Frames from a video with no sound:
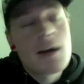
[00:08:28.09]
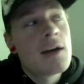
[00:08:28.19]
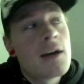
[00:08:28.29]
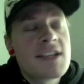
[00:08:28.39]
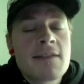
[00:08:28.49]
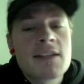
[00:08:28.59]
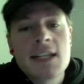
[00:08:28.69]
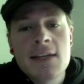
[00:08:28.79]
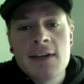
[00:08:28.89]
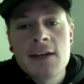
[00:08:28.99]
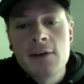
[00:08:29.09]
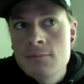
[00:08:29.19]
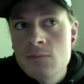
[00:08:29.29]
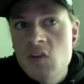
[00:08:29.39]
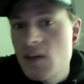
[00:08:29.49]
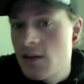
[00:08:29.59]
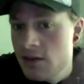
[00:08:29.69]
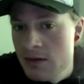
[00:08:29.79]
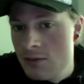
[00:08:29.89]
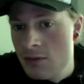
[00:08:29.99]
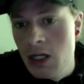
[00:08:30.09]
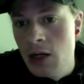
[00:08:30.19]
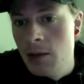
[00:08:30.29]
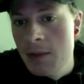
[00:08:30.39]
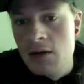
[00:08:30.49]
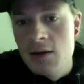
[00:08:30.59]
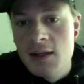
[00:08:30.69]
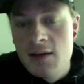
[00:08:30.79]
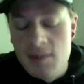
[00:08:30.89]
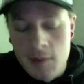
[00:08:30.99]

I always have the TV on, just because I'm hearing things.